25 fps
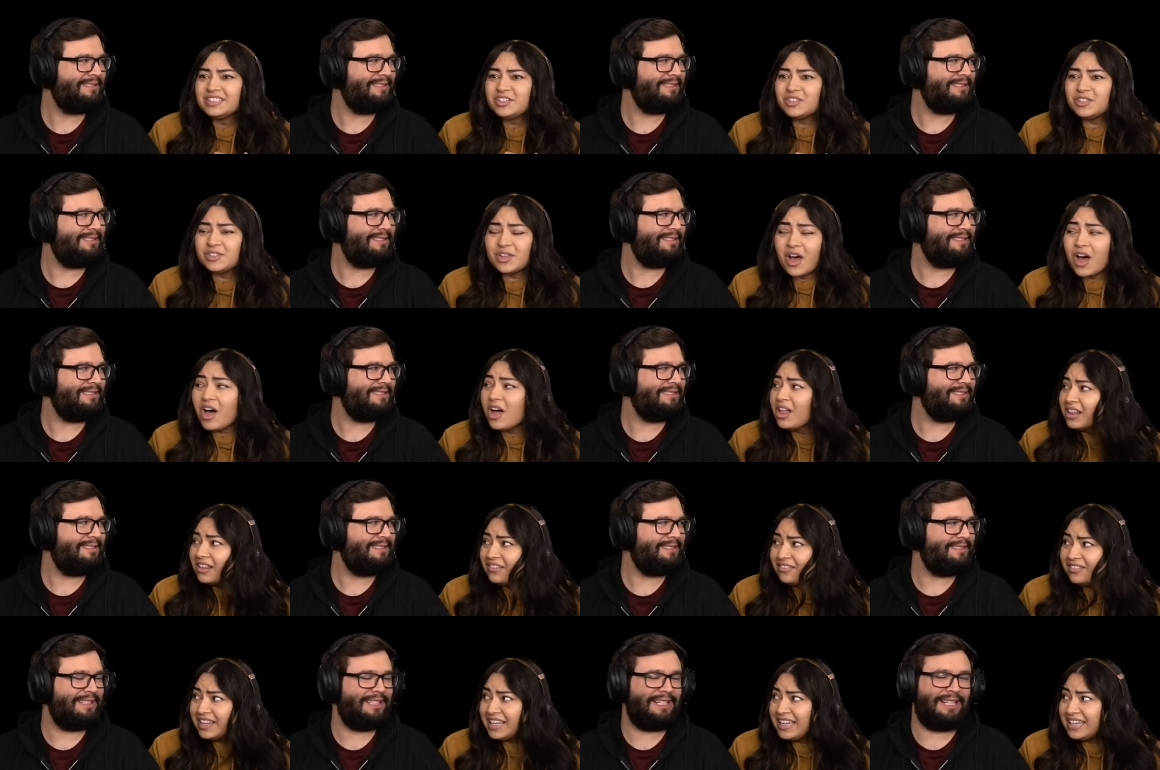Speaker 1: just
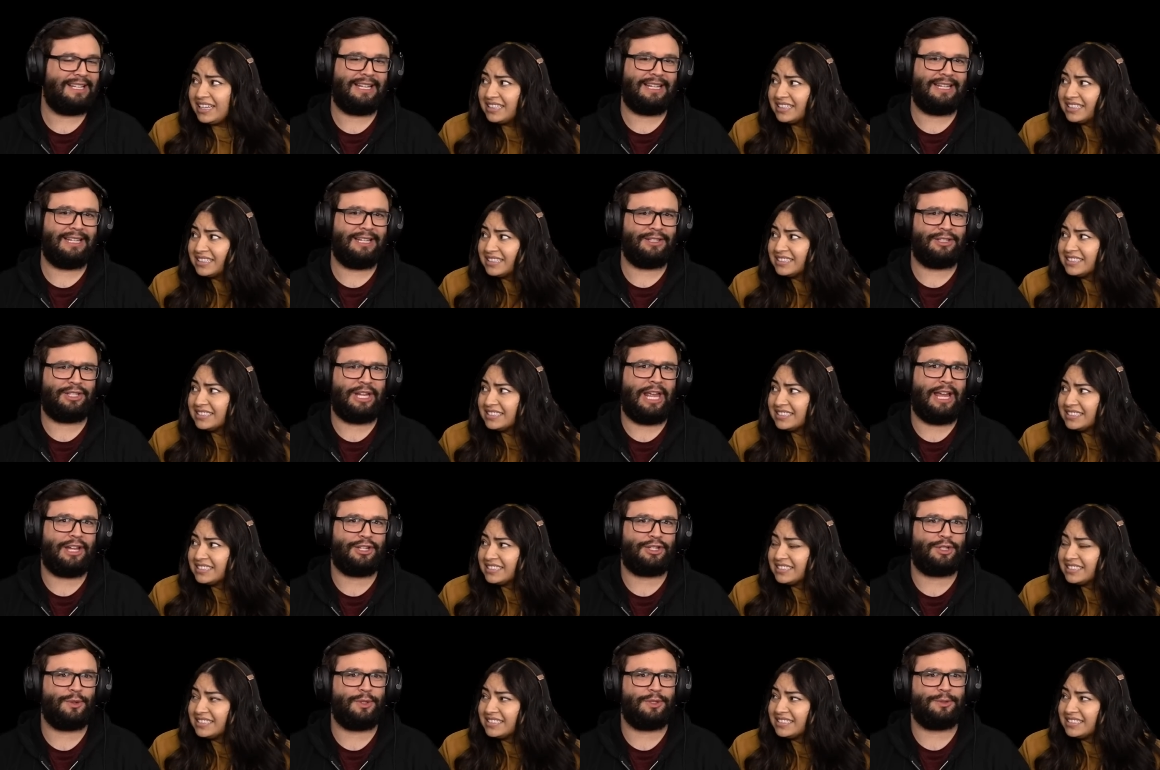all of it.
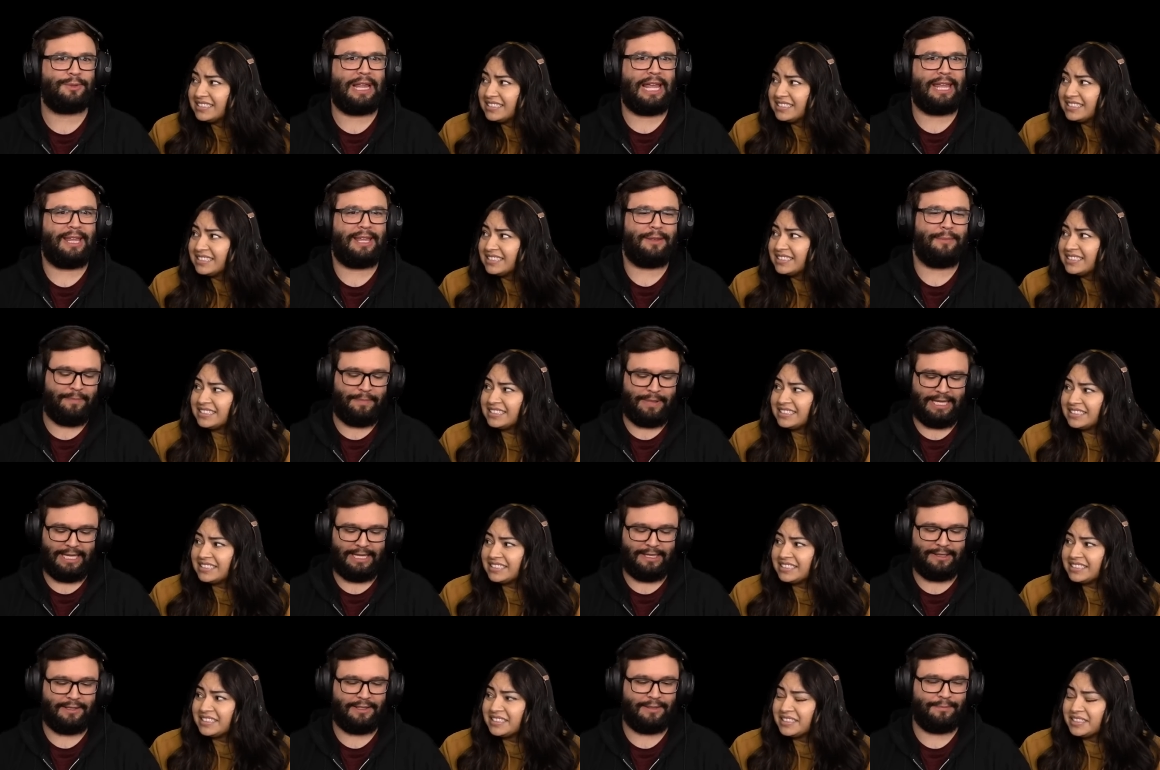
Speaker 2: Yeah, she was like
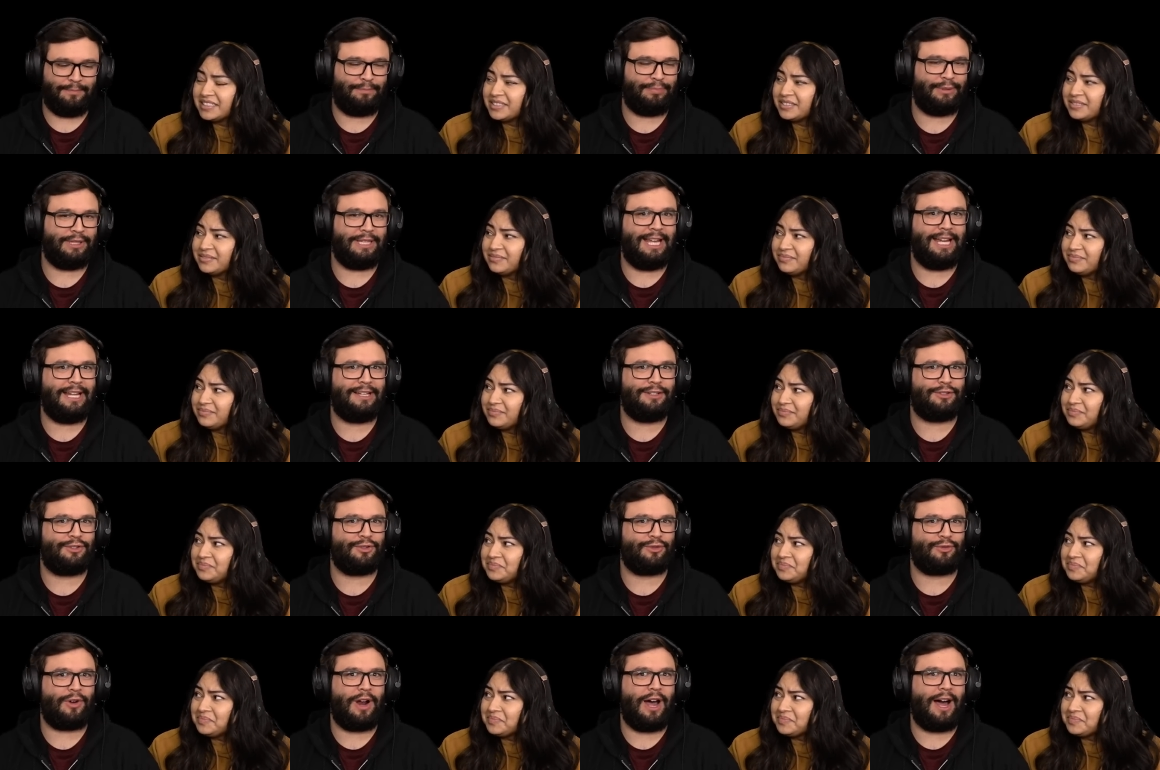being bled
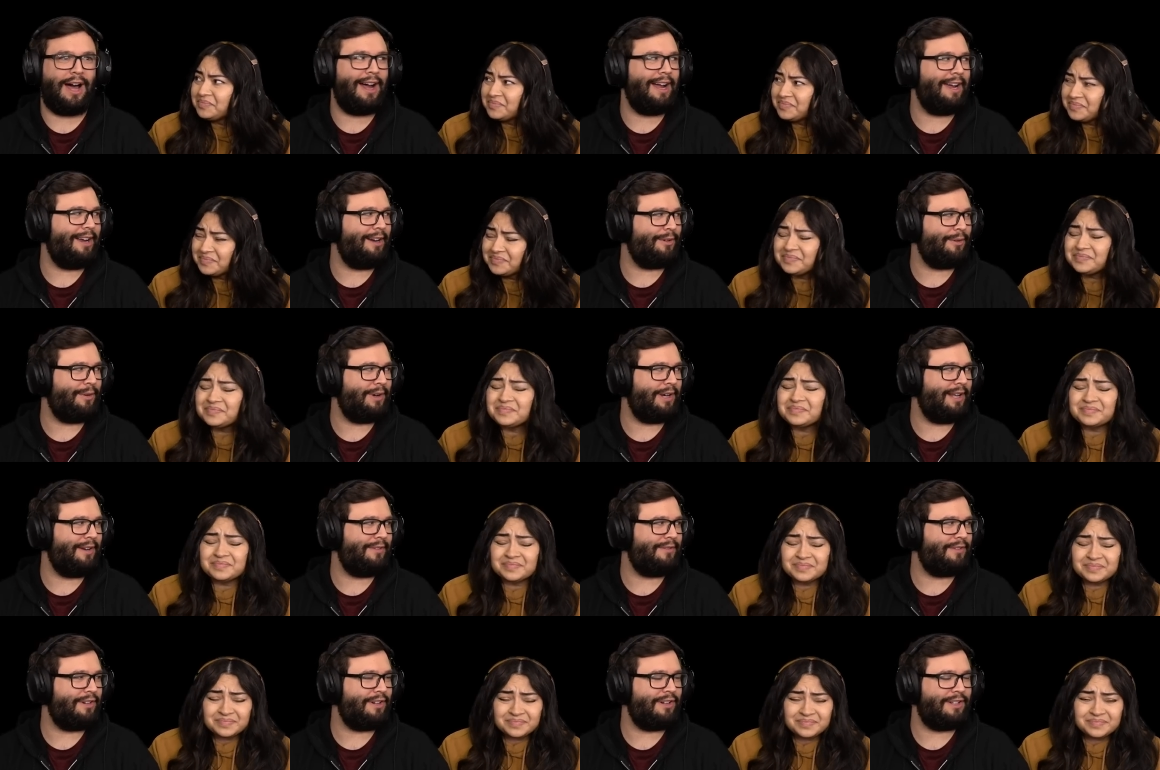dry or
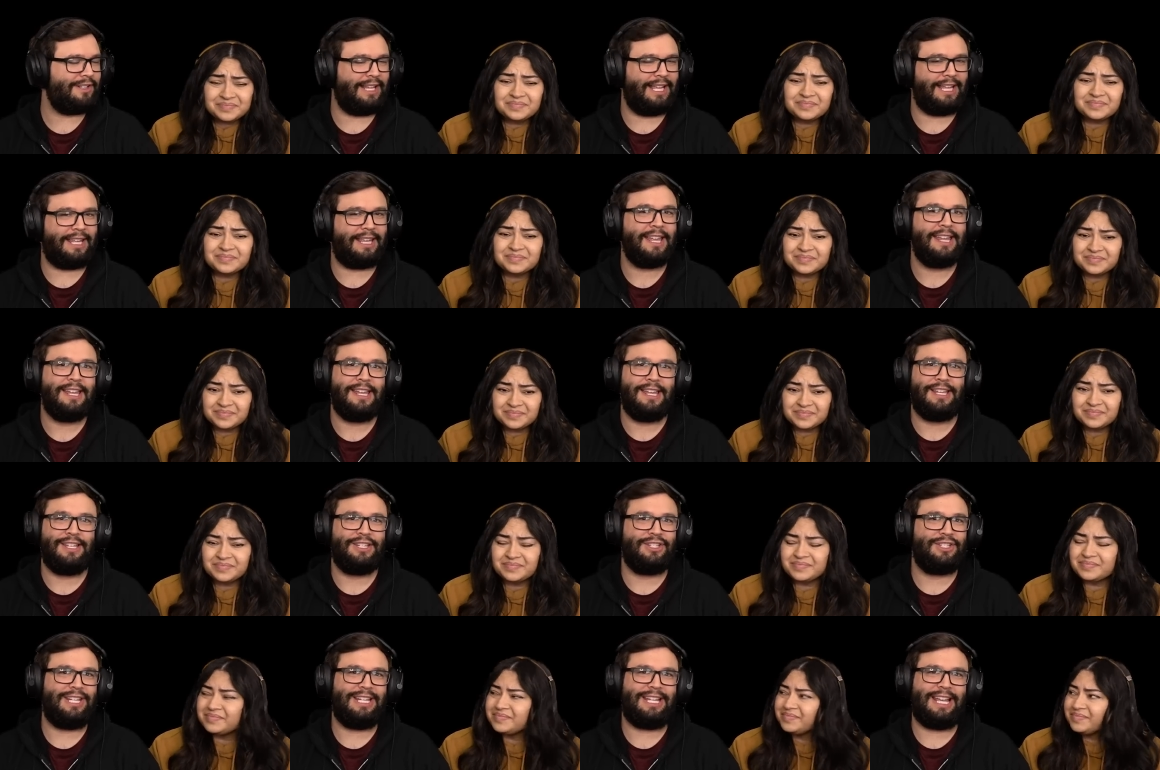whatever. Like
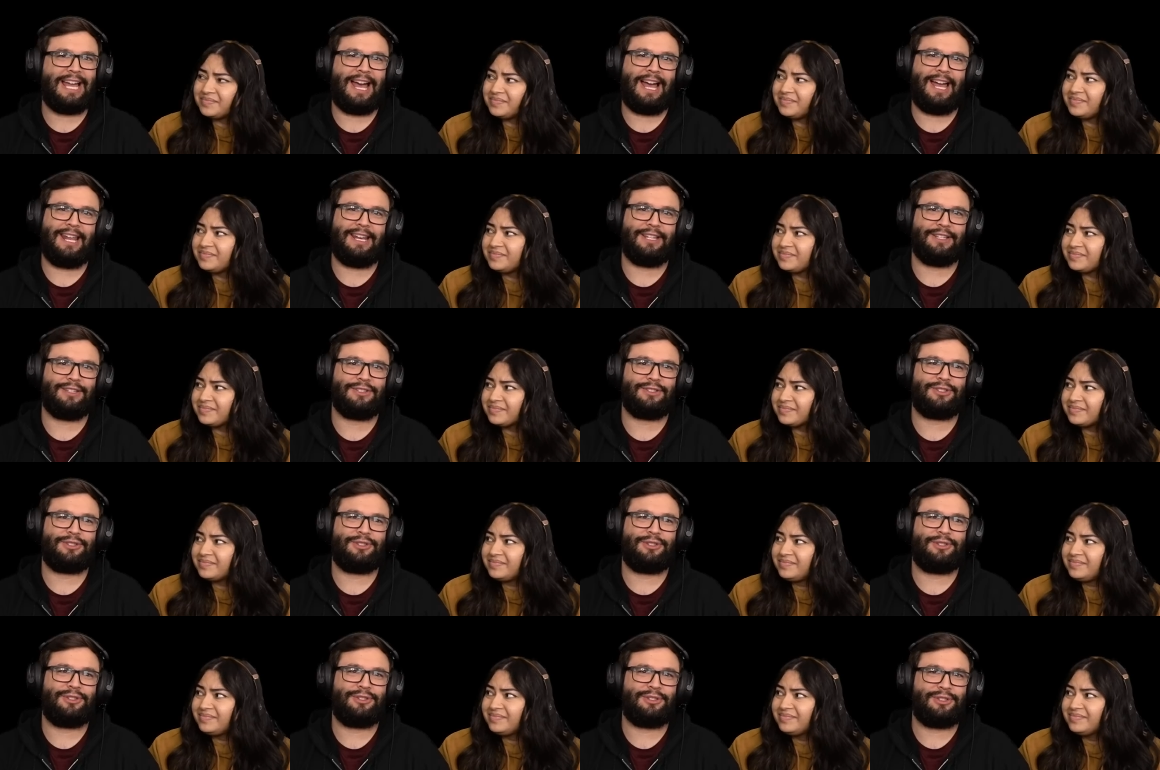she had it
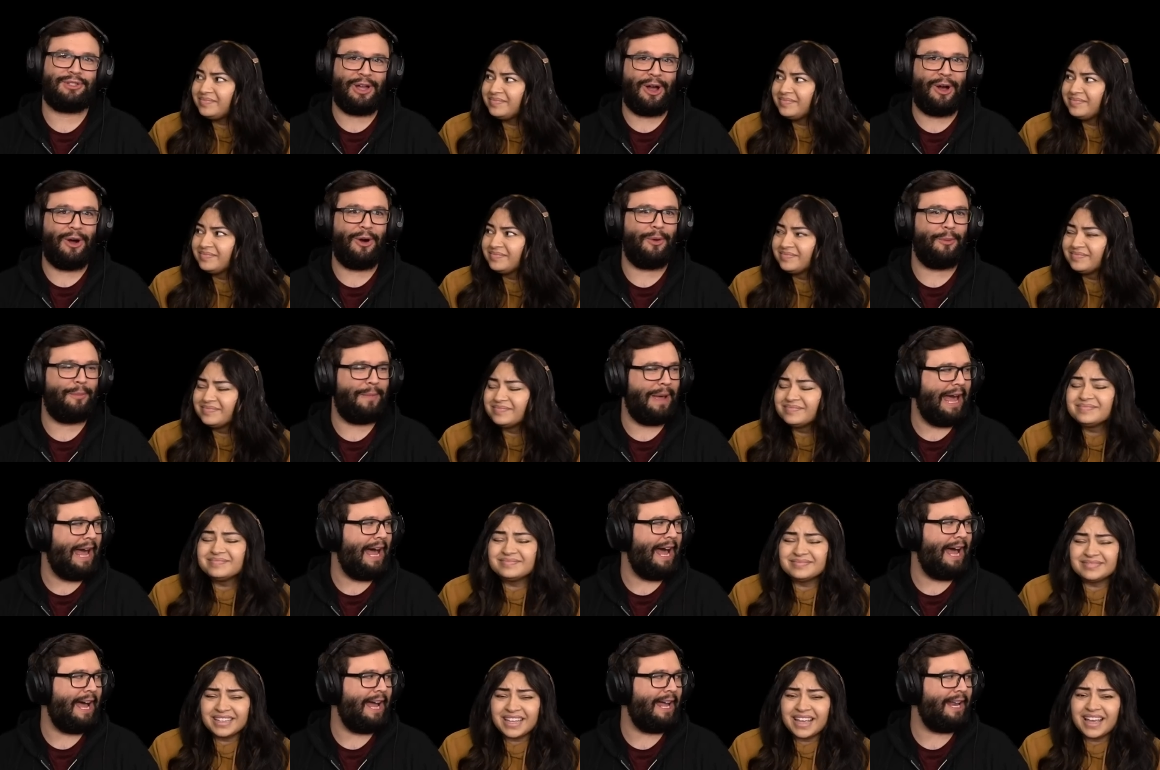so
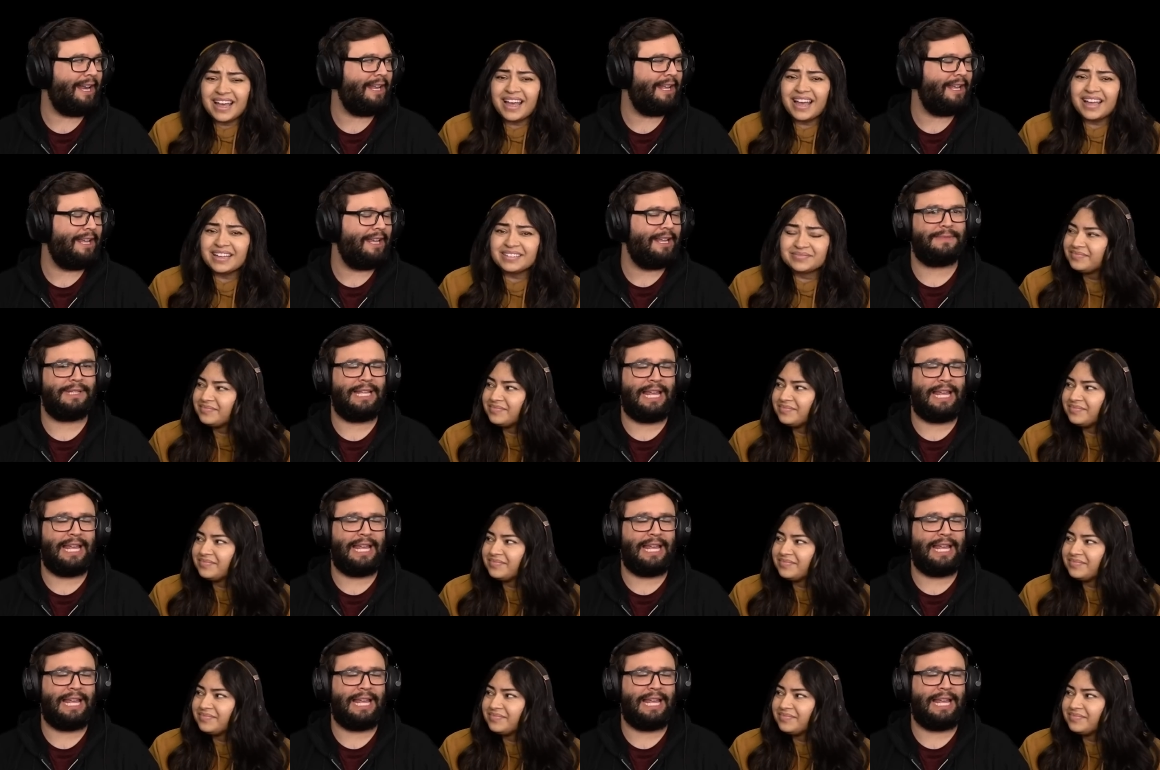bad. Yeah.